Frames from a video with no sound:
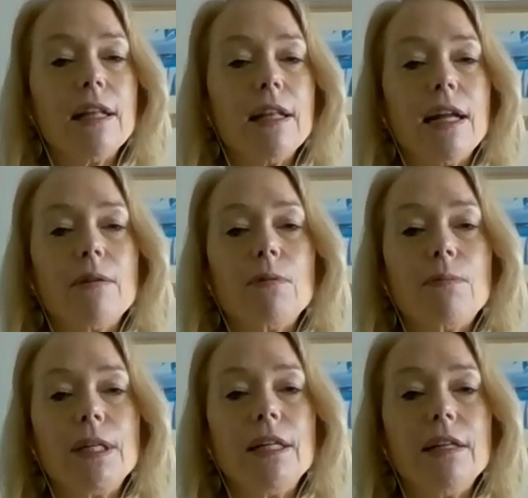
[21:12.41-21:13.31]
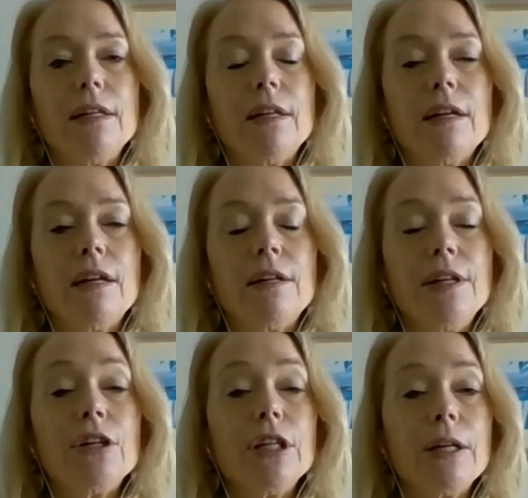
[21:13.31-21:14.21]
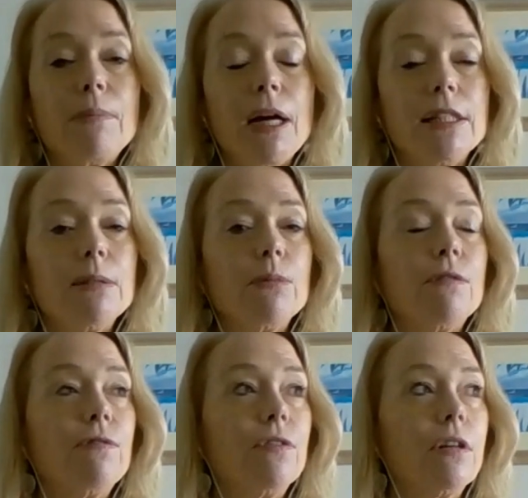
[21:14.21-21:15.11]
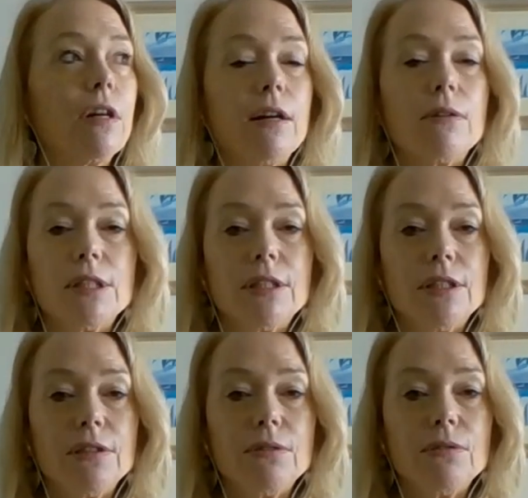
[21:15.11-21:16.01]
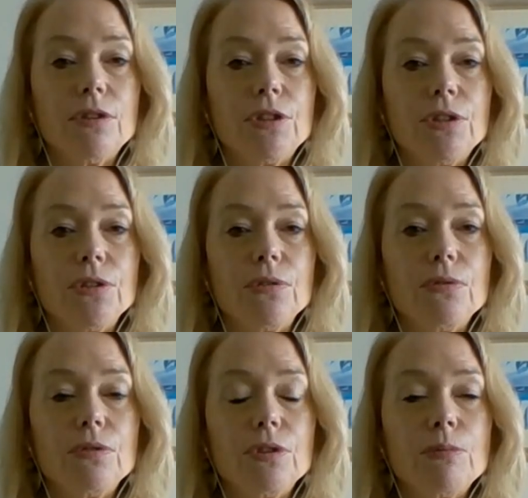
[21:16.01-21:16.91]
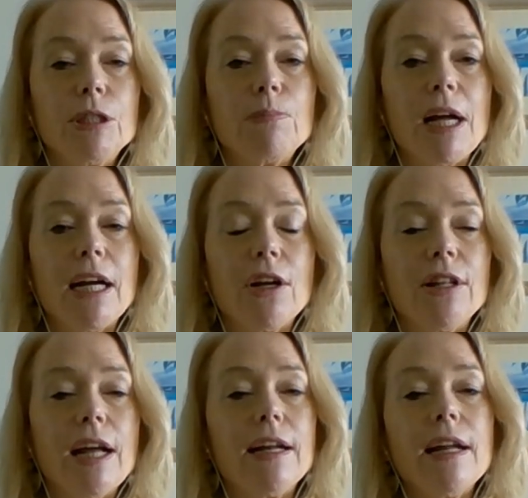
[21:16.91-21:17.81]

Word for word: that it will be uh, nearly impossible for Congress to to switch back on that.